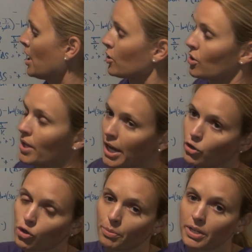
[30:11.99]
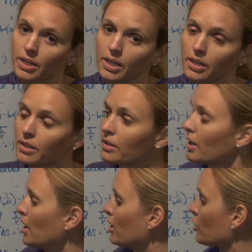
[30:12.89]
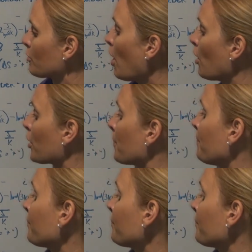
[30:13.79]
So the entropy is smaller.